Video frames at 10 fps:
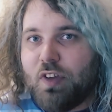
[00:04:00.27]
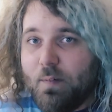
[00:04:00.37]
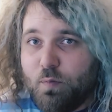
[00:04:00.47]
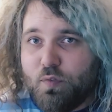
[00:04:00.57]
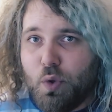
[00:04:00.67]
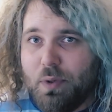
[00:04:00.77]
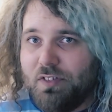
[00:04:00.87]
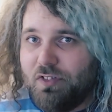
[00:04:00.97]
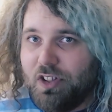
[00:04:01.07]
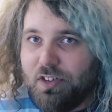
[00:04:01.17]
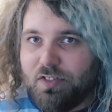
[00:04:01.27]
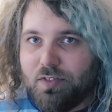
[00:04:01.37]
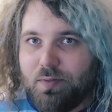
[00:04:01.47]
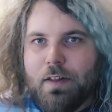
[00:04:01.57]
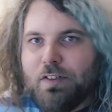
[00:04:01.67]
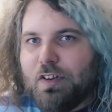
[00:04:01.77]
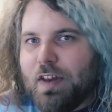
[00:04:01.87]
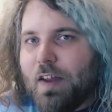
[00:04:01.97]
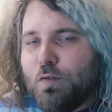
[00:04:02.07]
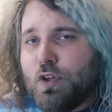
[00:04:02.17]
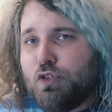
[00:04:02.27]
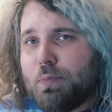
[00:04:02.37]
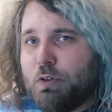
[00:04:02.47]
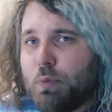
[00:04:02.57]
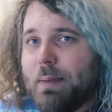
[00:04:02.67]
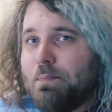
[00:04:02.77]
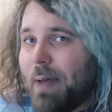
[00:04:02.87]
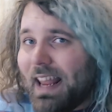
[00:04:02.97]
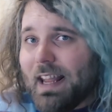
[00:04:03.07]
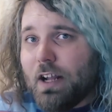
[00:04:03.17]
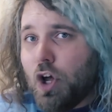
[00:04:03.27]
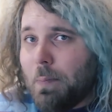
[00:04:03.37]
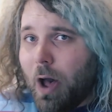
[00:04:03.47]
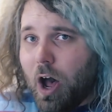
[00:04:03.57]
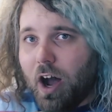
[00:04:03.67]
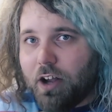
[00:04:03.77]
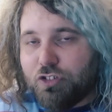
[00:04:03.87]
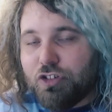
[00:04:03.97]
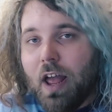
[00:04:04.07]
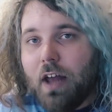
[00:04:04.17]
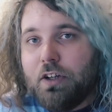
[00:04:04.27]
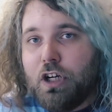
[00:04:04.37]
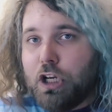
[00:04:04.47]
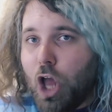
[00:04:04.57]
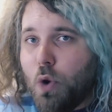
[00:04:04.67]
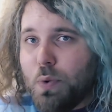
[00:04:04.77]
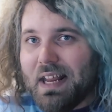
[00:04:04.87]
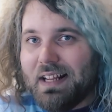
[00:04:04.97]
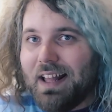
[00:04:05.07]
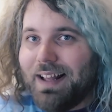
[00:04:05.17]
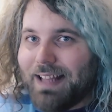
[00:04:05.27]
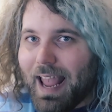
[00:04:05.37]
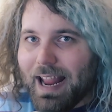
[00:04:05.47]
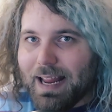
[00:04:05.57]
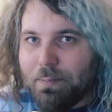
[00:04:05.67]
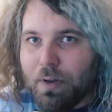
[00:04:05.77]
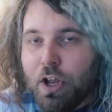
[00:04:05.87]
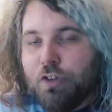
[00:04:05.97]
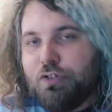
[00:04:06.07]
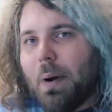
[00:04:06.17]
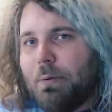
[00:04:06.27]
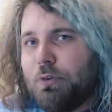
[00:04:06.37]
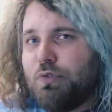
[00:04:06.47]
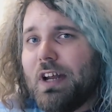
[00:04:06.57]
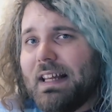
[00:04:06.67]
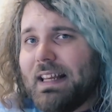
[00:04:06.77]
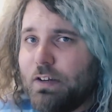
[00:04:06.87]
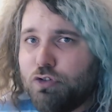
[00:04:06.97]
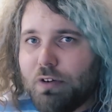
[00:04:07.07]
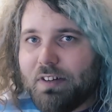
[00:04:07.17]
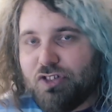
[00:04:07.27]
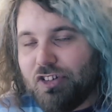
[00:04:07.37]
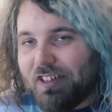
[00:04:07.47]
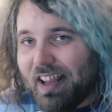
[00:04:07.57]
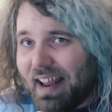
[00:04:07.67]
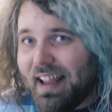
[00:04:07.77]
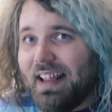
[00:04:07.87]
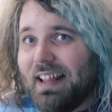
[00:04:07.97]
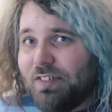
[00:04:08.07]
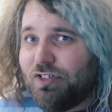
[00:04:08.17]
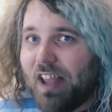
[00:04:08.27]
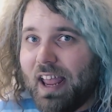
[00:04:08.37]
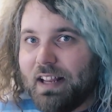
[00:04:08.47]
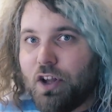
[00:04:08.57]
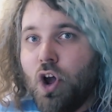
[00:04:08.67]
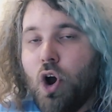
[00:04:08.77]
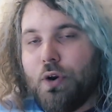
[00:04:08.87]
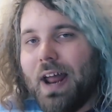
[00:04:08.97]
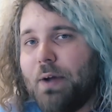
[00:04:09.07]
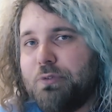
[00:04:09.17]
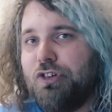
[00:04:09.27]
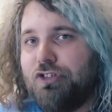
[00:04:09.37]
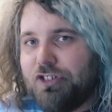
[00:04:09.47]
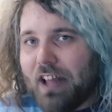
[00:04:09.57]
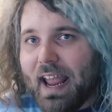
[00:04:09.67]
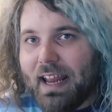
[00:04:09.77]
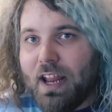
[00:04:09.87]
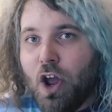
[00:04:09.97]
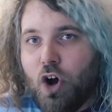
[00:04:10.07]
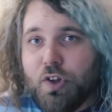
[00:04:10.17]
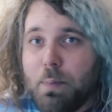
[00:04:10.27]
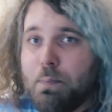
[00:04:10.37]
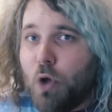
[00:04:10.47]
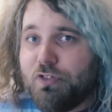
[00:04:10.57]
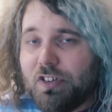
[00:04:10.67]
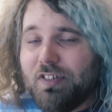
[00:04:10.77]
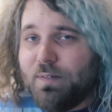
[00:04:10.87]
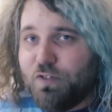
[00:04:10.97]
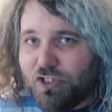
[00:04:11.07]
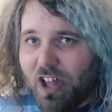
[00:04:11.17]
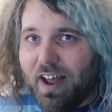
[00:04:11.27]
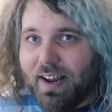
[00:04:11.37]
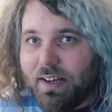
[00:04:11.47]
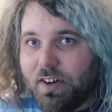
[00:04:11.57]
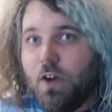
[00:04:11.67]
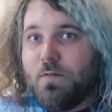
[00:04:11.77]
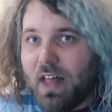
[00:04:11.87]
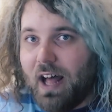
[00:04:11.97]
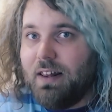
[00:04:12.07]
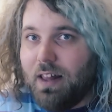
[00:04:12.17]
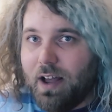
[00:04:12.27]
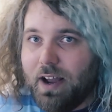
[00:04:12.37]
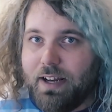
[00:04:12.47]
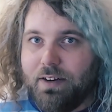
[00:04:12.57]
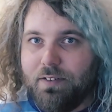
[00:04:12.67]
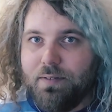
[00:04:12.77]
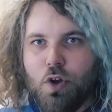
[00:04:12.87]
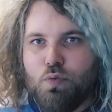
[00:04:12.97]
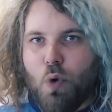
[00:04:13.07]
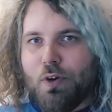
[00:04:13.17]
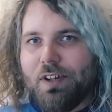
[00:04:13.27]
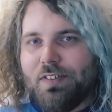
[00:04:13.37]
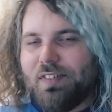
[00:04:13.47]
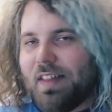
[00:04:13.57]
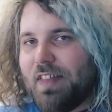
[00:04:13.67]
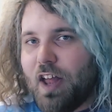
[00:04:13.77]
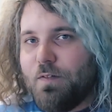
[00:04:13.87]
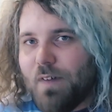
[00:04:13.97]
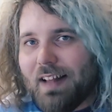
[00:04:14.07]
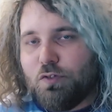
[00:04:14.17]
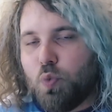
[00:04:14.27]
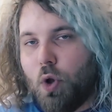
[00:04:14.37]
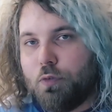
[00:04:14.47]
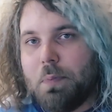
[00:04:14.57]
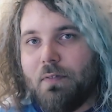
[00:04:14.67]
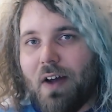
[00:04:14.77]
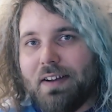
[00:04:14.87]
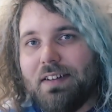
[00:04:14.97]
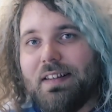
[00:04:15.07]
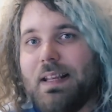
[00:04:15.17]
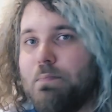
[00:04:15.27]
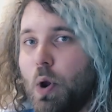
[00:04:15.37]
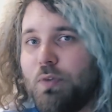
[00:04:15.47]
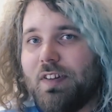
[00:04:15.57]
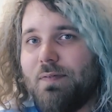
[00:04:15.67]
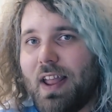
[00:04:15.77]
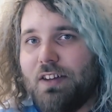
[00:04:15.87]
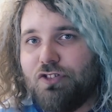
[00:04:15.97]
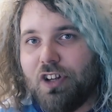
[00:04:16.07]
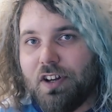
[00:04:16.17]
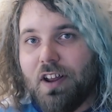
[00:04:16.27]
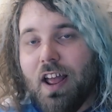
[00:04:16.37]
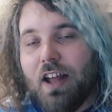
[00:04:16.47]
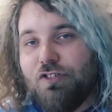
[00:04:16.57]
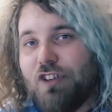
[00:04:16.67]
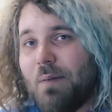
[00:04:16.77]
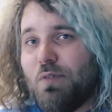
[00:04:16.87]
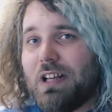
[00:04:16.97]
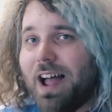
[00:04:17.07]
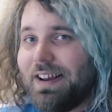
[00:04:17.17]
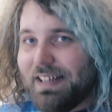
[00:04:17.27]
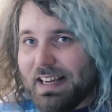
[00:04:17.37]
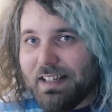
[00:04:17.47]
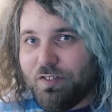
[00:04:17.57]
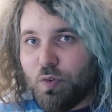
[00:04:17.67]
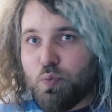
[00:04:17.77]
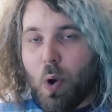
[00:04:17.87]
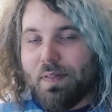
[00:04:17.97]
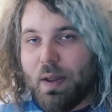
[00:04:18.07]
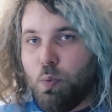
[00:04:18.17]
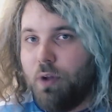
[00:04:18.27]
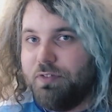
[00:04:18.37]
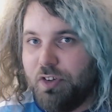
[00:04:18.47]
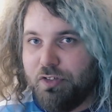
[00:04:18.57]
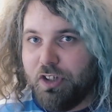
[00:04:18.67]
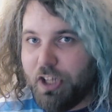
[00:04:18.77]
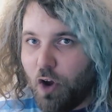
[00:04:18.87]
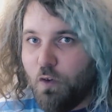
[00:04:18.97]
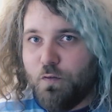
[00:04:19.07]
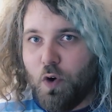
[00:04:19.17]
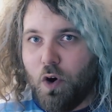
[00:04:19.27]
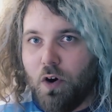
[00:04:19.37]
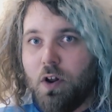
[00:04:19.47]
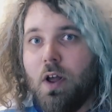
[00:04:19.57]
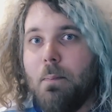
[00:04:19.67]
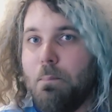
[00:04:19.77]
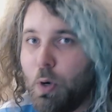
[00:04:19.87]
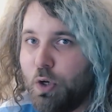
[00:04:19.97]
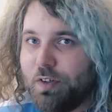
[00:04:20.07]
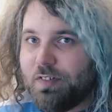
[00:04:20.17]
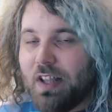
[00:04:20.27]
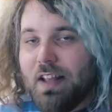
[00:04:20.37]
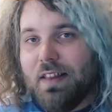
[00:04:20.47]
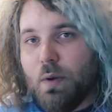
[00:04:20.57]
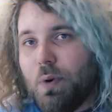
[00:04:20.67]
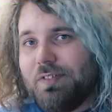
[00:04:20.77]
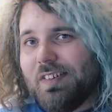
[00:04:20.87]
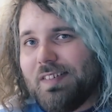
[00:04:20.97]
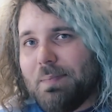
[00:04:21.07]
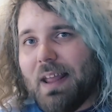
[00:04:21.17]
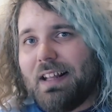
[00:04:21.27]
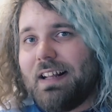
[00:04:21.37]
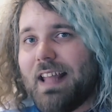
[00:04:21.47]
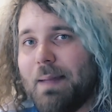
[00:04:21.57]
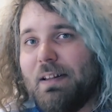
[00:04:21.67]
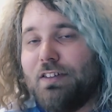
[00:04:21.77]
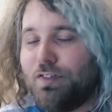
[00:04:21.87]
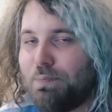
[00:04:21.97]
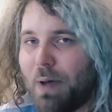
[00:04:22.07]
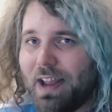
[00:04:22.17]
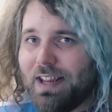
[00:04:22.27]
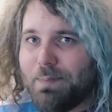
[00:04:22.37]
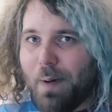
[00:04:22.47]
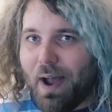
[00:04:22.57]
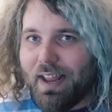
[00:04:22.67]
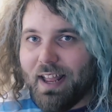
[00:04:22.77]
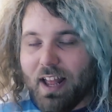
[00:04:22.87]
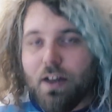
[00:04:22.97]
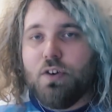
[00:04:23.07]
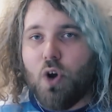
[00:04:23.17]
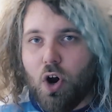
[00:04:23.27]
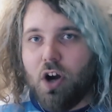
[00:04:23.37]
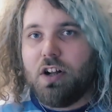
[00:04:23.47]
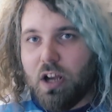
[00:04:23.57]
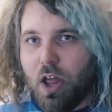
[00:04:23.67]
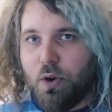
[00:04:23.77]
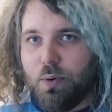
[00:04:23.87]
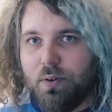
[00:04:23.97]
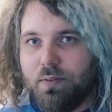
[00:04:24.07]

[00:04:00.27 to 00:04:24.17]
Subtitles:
influences. There's a difference between paying homage and cloning a game, so I was really interested to hear his take on how to stay on the positive side of that line. Rodders said that Advance Wars provided the motivation and general ideas of what they wanted to go for, but they wanted to make a game inspired by it and not a clone.